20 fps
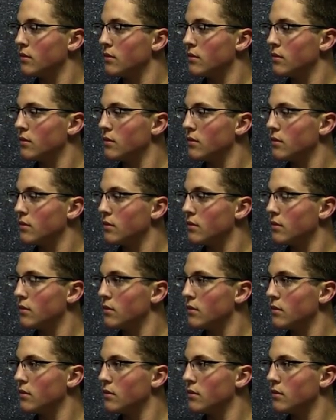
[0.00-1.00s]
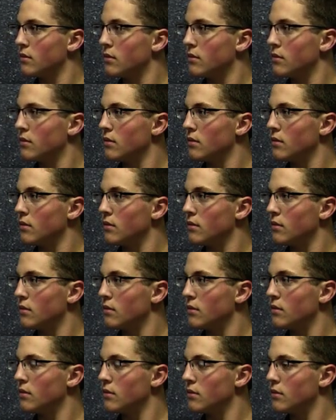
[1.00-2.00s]

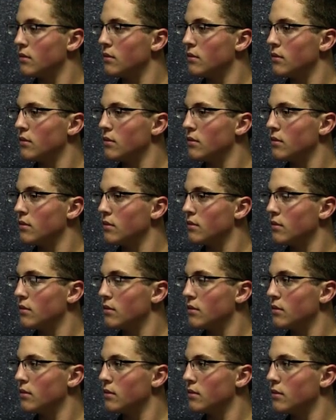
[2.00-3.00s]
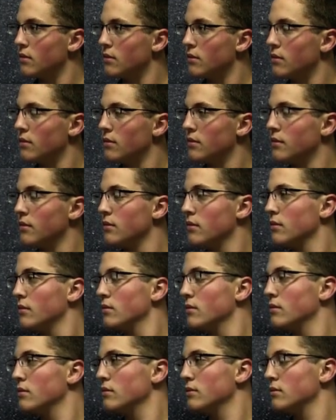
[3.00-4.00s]

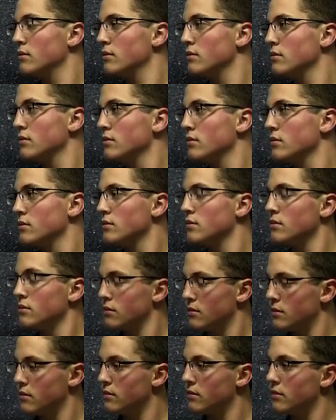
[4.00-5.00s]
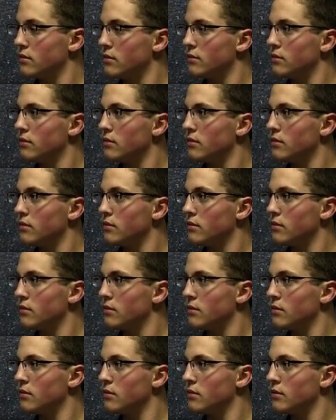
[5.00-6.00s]

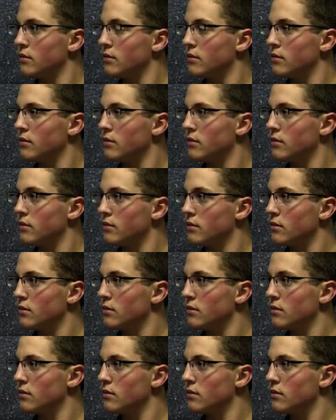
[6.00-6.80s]
[no speech]